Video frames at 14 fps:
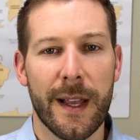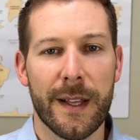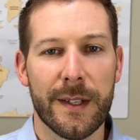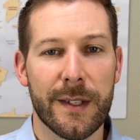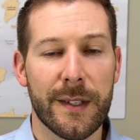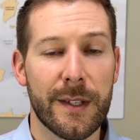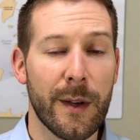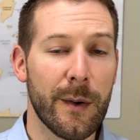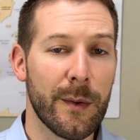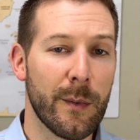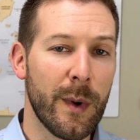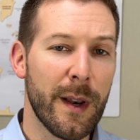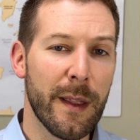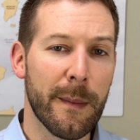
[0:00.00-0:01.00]
So
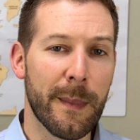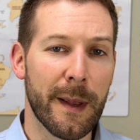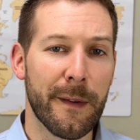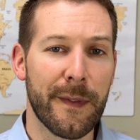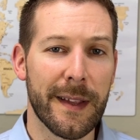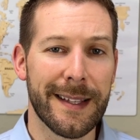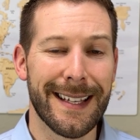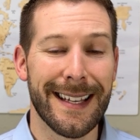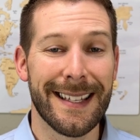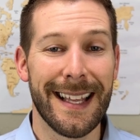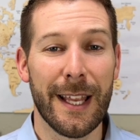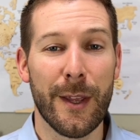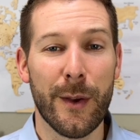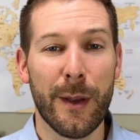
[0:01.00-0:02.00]
one of the benefits is
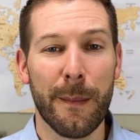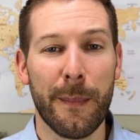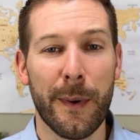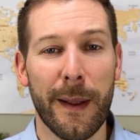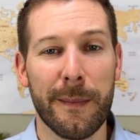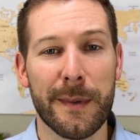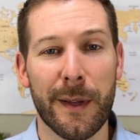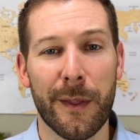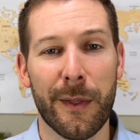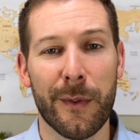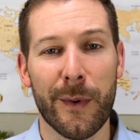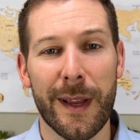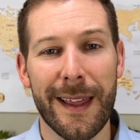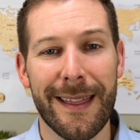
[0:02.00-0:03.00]
that you can put up to
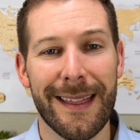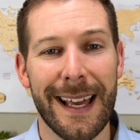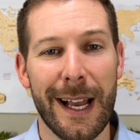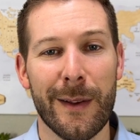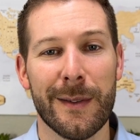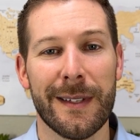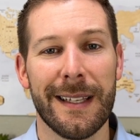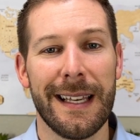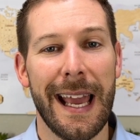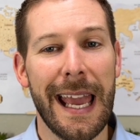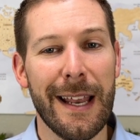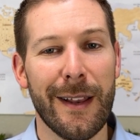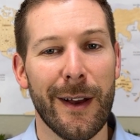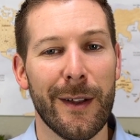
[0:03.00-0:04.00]

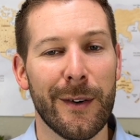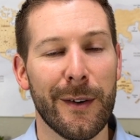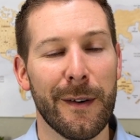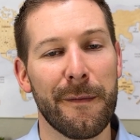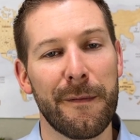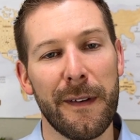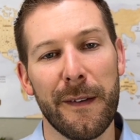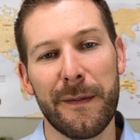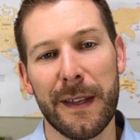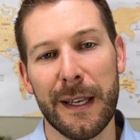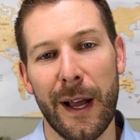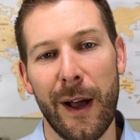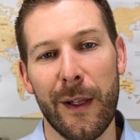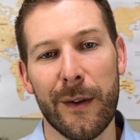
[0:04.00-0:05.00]

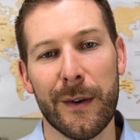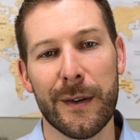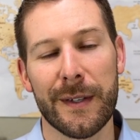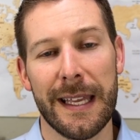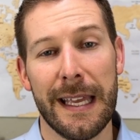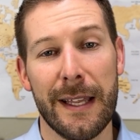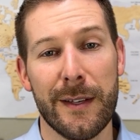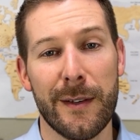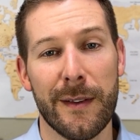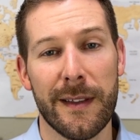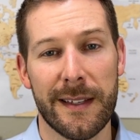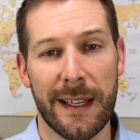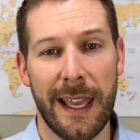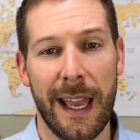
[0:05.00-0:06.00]
$3,850 into
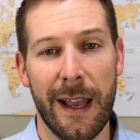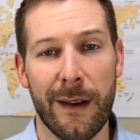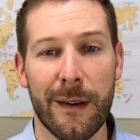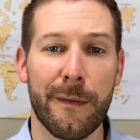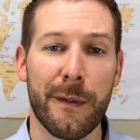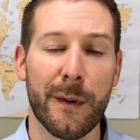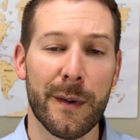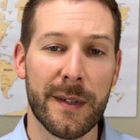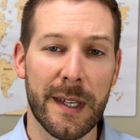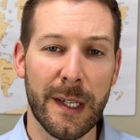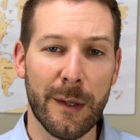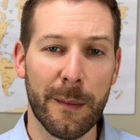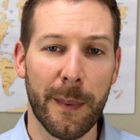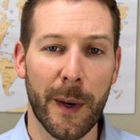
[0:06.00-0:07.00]
this account if you're a
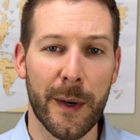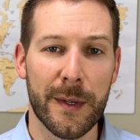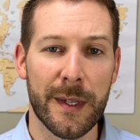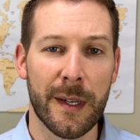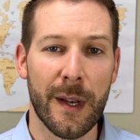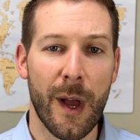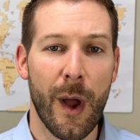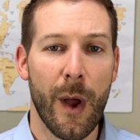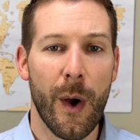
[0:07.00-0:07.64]
single person,